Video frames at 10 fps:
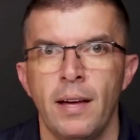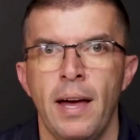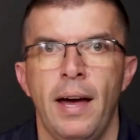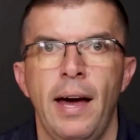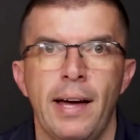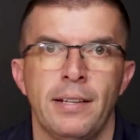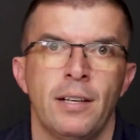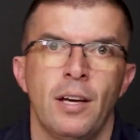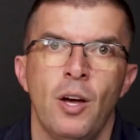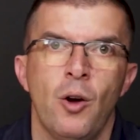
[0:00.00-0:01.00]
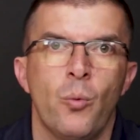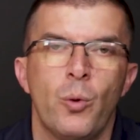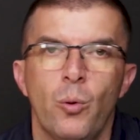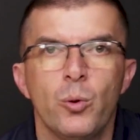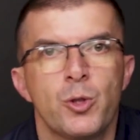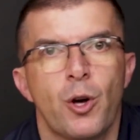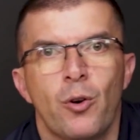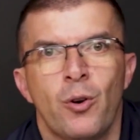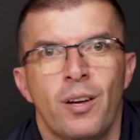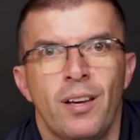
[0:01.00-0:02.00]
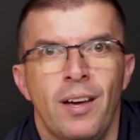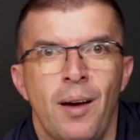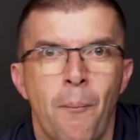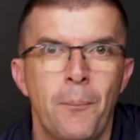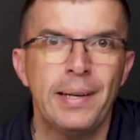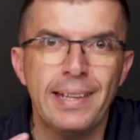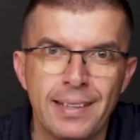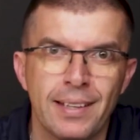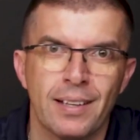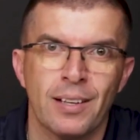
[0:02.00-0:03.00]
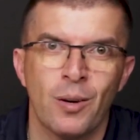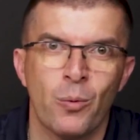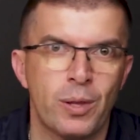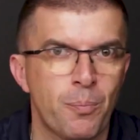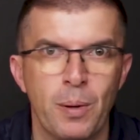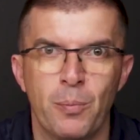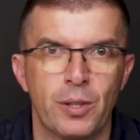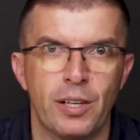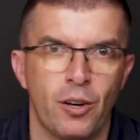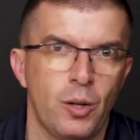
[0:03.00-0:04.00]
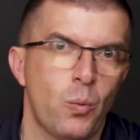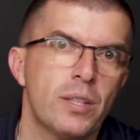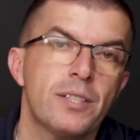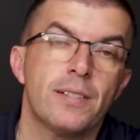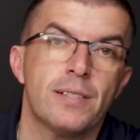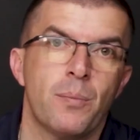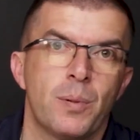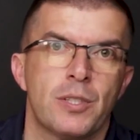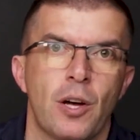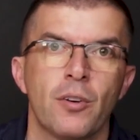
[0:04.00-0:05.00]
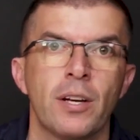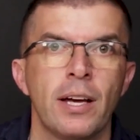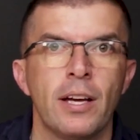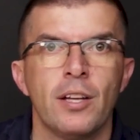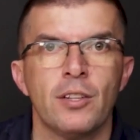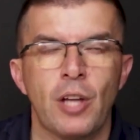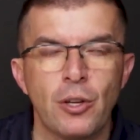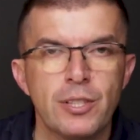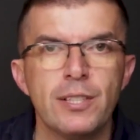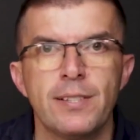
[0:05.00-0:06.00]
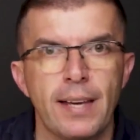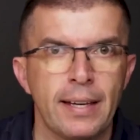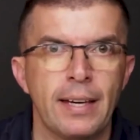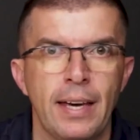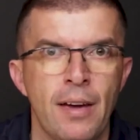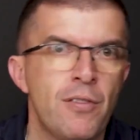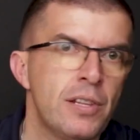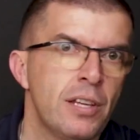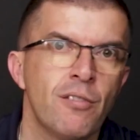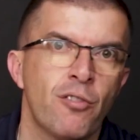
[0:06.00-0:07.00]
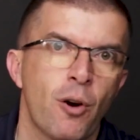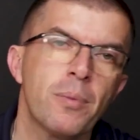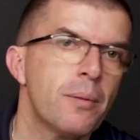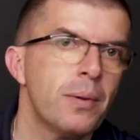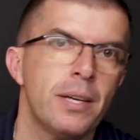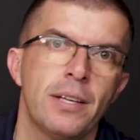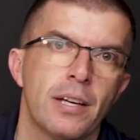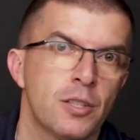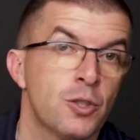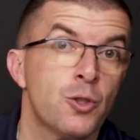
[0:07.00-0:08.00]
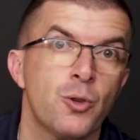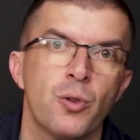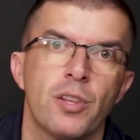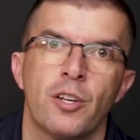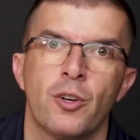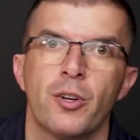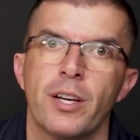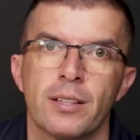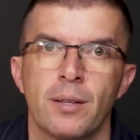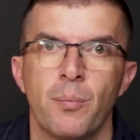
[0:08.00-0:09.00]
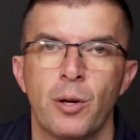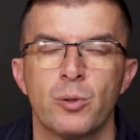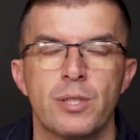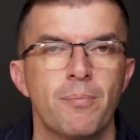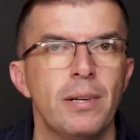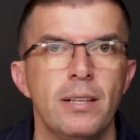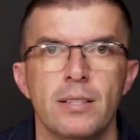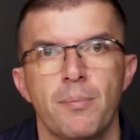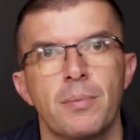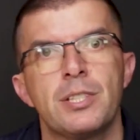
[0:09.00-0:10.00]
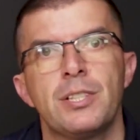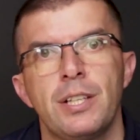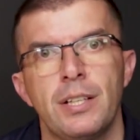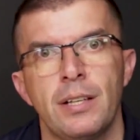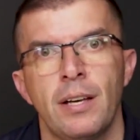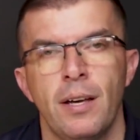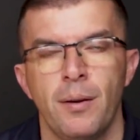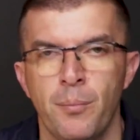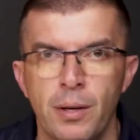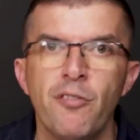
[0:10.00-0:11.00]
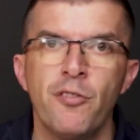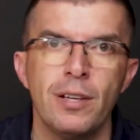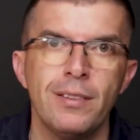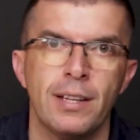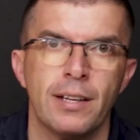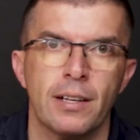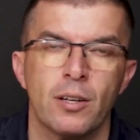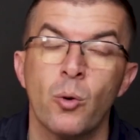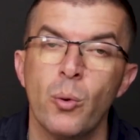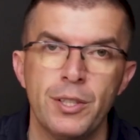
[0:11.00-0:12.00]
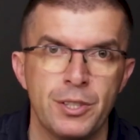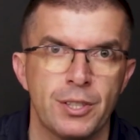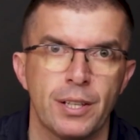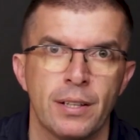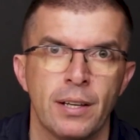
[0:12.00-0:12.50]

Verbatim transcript: And we're also pleading with the people that are going to watch this episode. Don't just take everything from the media as truth and correct, because the media is a machine. Be a free thinker. Question.